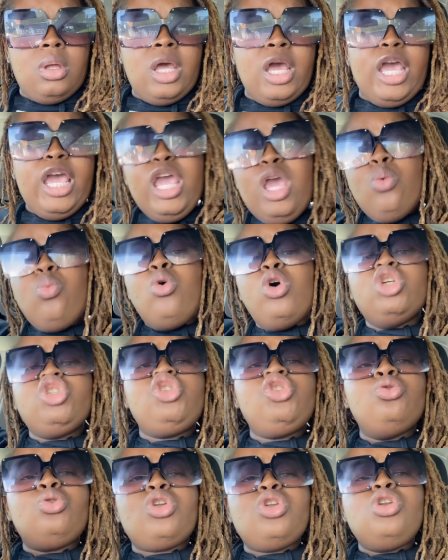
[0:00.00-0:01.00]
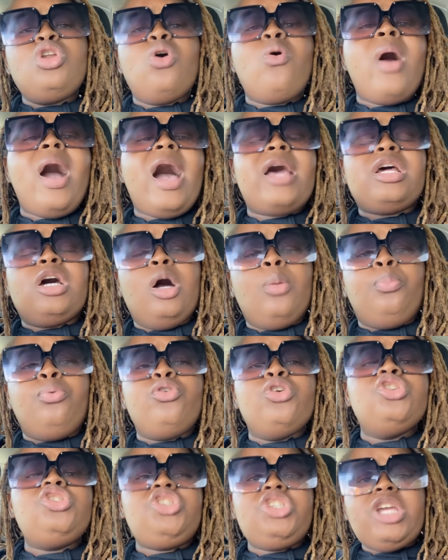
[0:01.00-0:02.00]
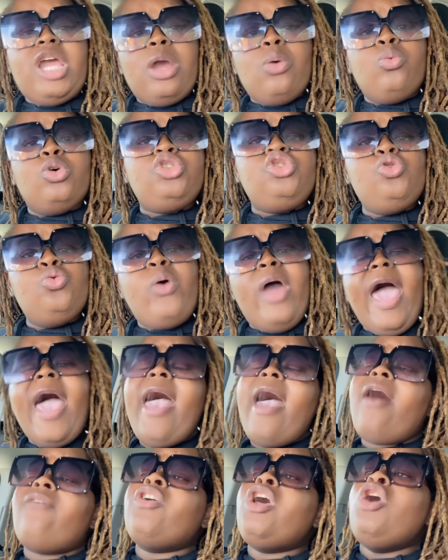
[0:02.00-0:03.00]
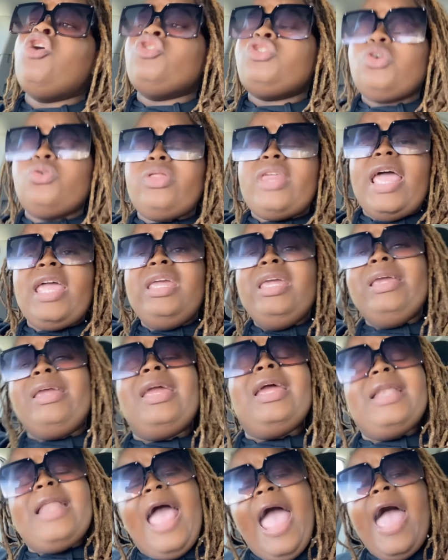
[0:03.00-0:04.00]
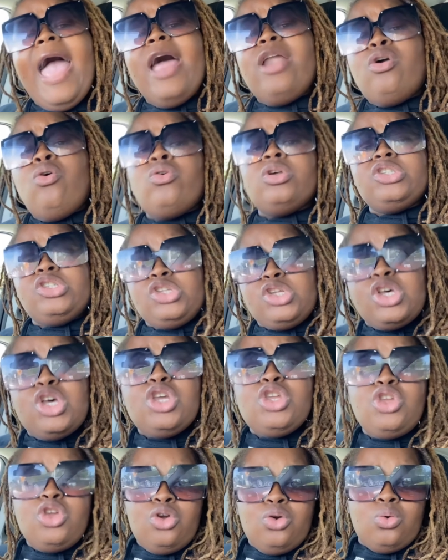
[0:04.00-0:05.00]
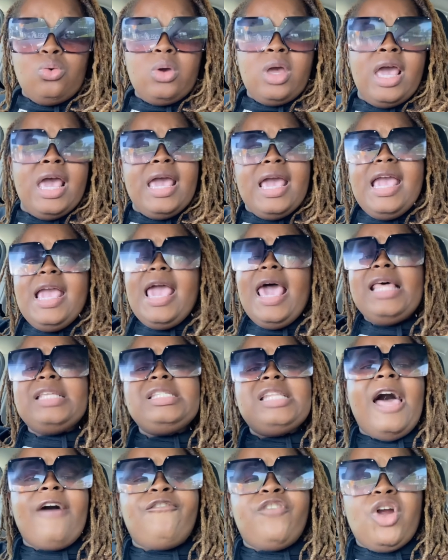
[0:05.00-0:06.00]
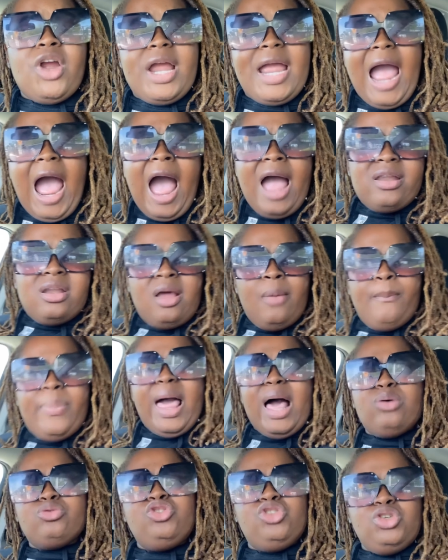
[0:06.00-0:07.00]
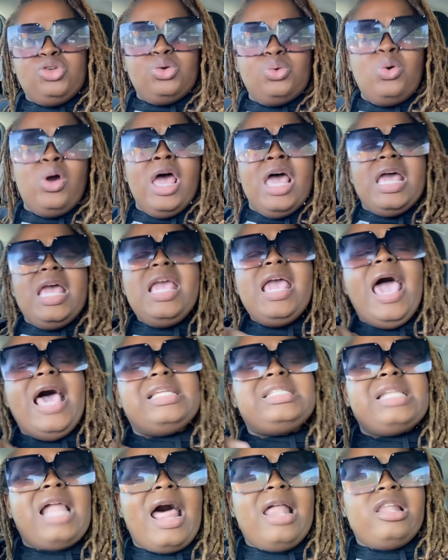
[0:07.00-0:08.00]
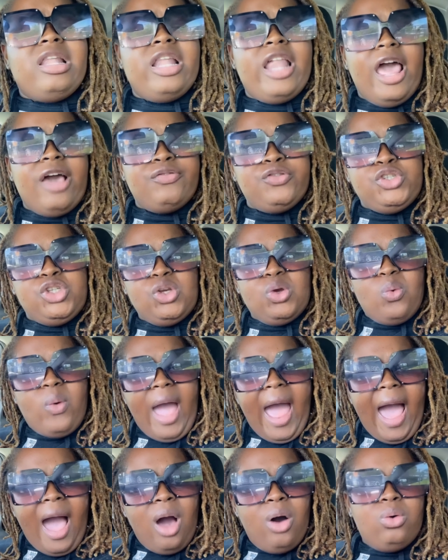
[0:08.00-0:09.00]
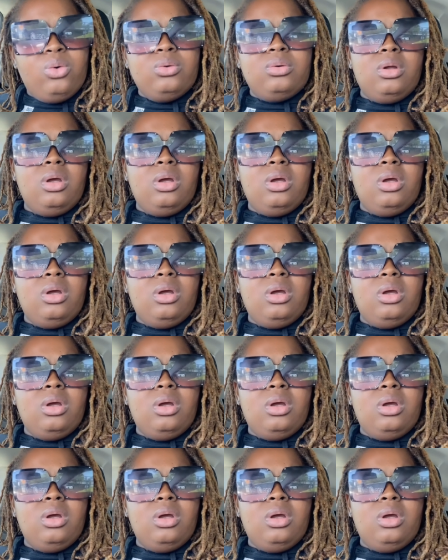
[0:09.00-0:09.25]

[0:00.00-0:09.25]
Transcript: He wants you to know how to appreciate what you have so that He can add on to you. He has not forgotten about you, He has not left you out.